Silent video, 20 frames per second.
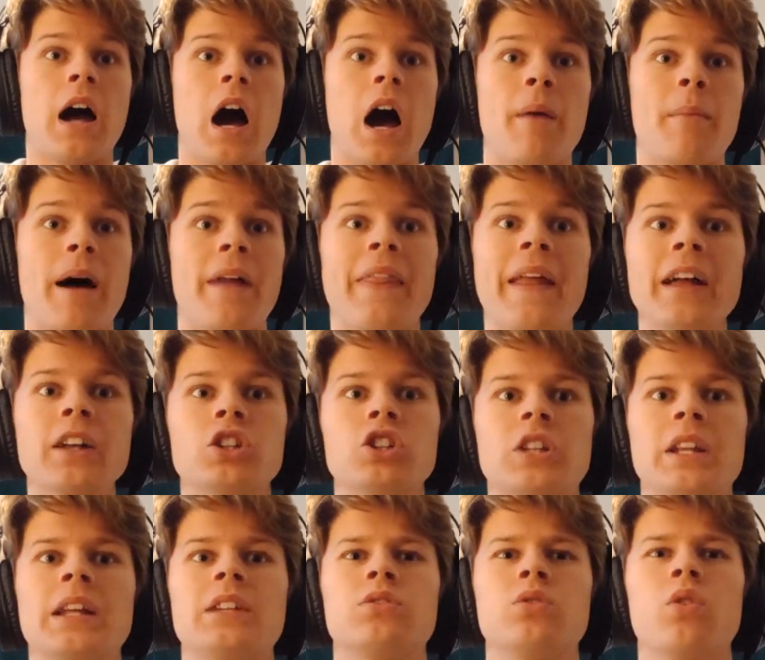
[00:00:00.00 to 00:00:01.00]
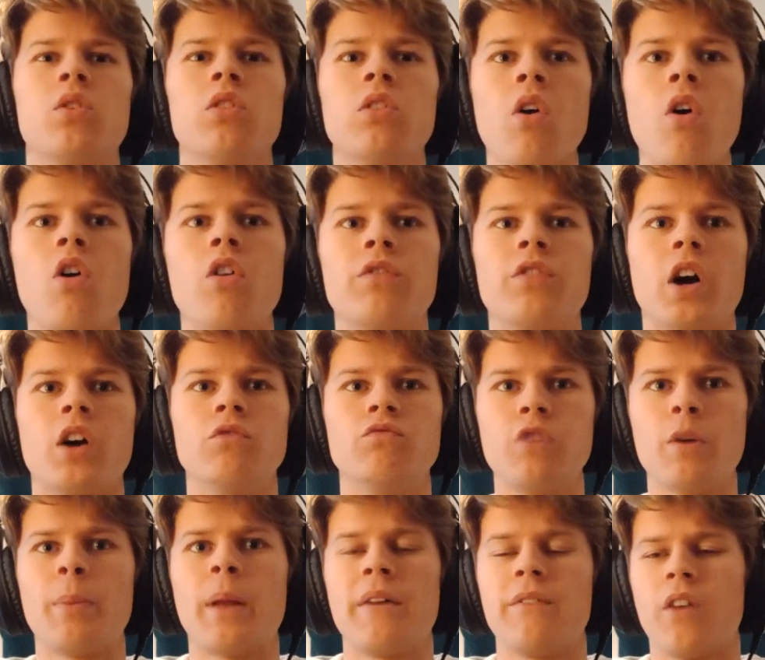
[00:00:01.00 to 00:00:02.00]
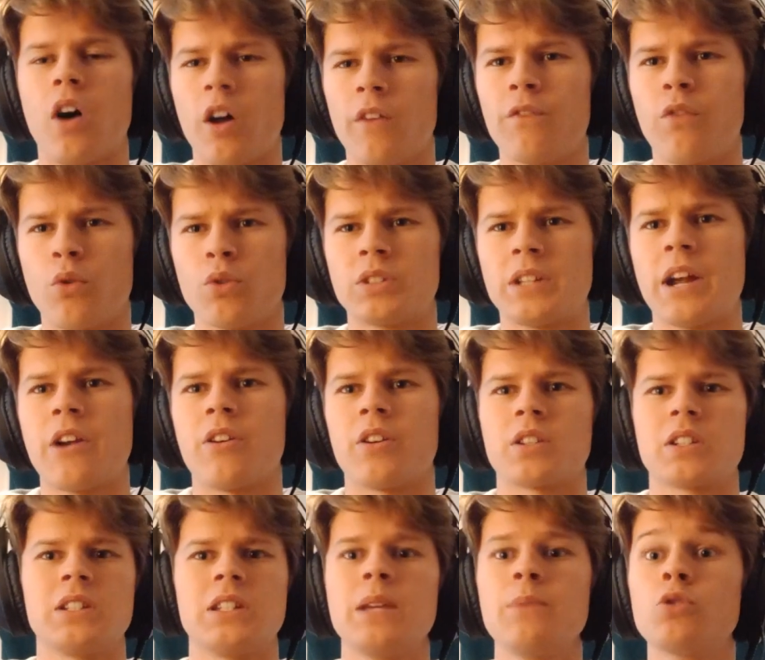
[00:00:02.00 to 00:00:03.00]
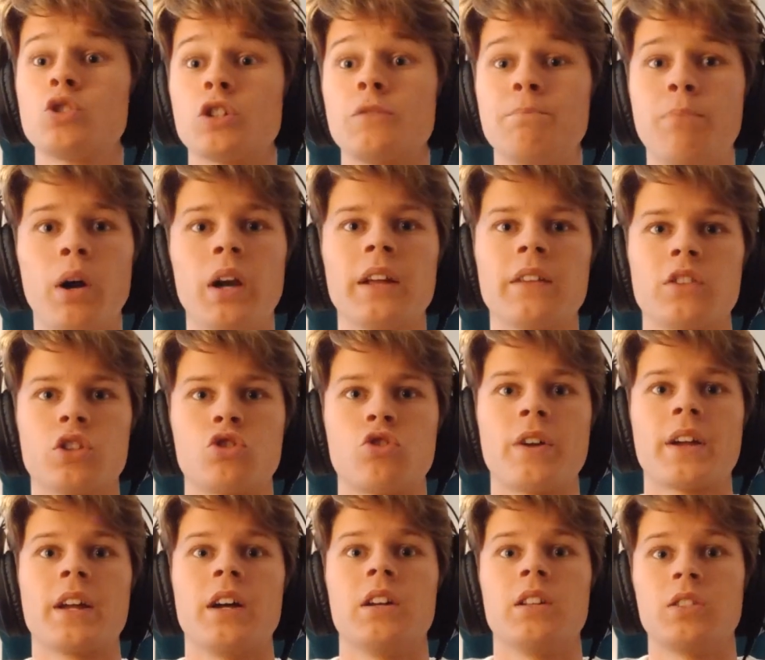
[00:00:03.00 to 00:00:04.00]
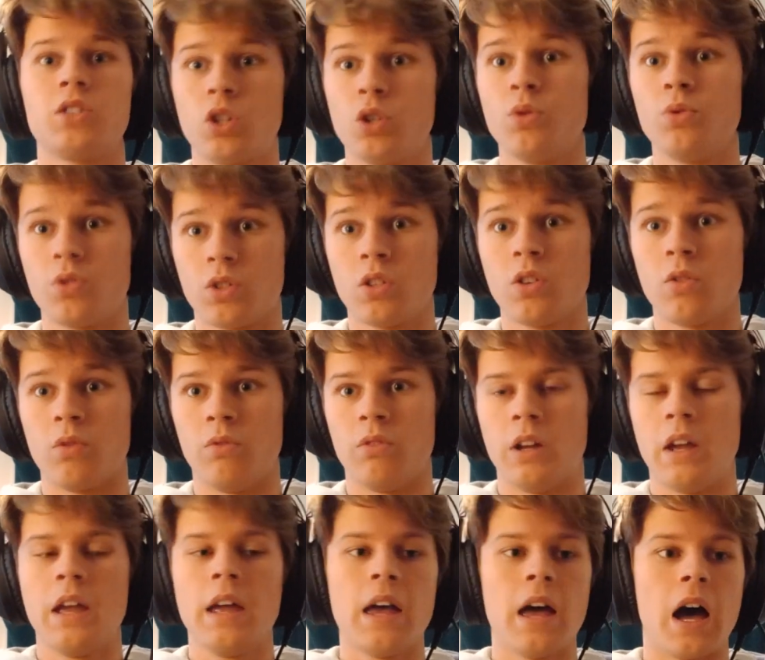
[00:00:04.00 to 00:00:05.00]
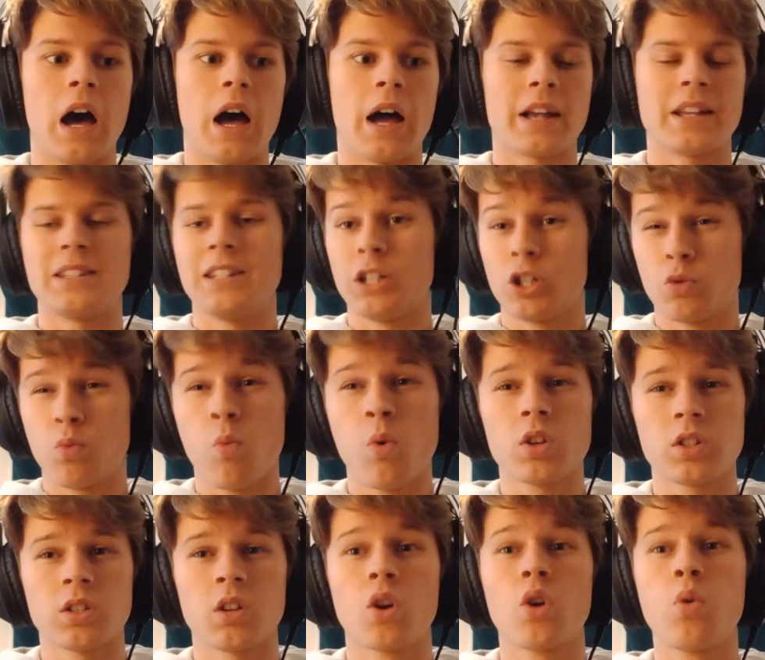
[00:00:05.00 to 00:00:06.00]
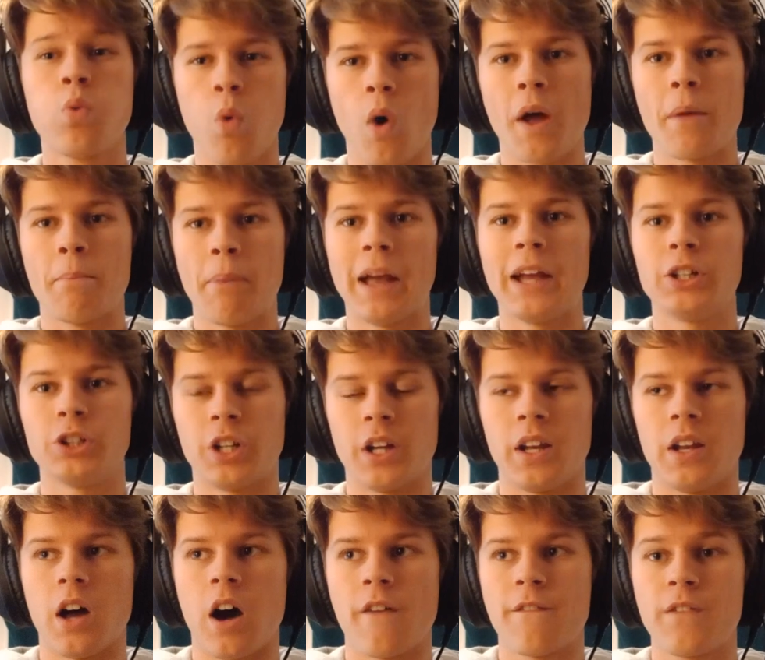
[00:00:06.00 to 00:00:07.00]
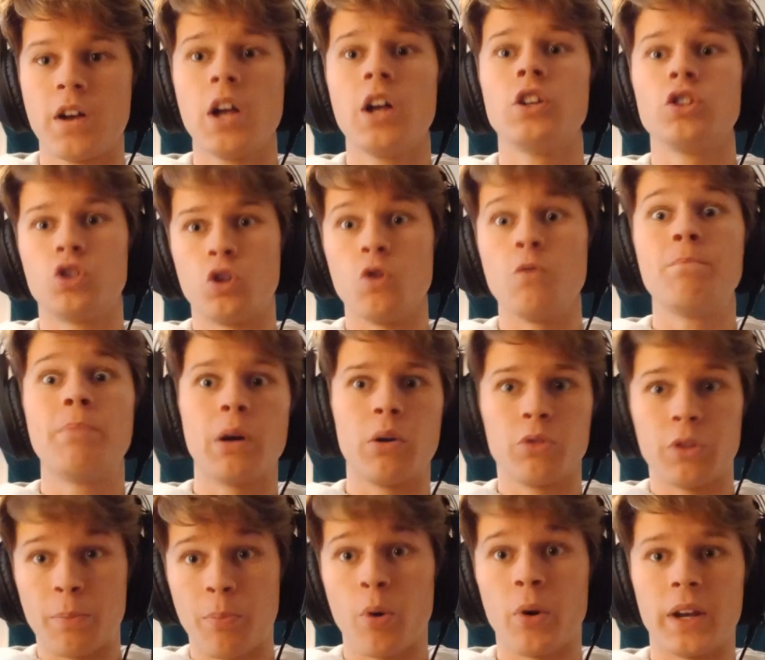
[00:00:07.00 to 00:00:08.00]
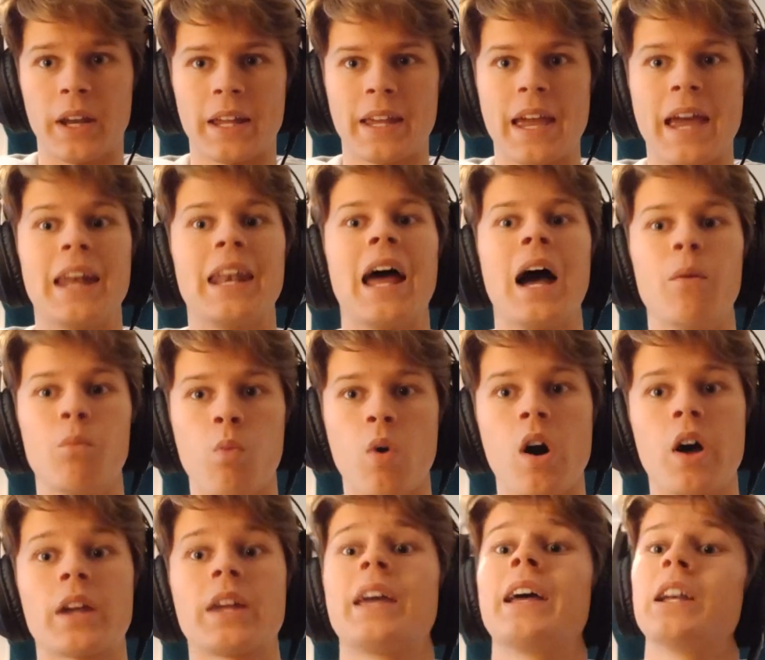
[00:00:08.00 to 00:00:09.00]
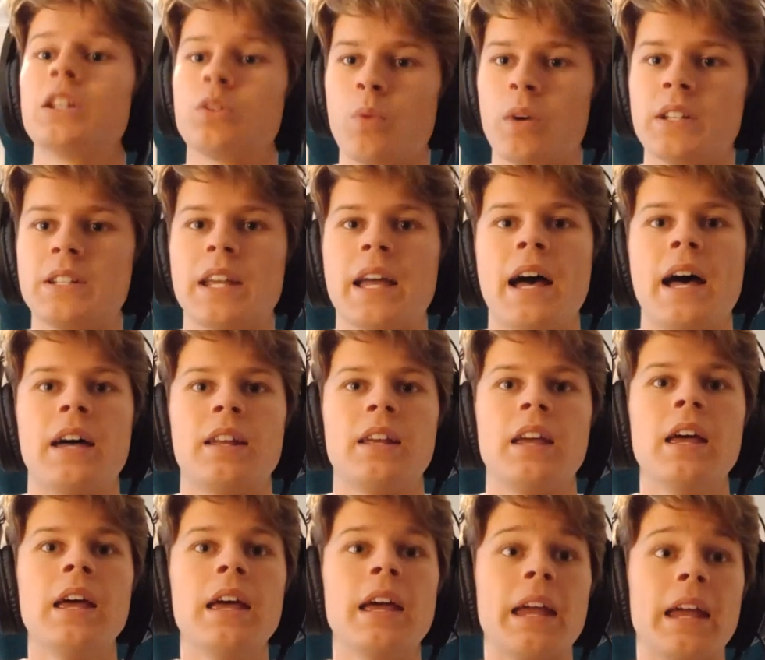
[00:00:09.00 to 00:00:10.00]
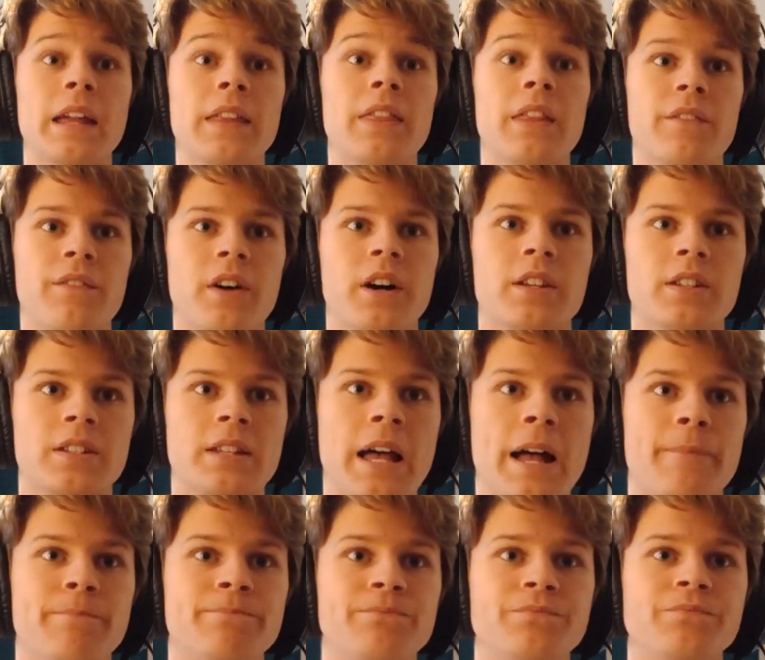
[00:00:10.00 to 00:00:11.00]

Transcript: And that just led to a lot of Rublev unforced errors, because he was just pulling the trigger too soon, because he just wasn't quite patient enough to build the point again and work it as well as he had in the first set.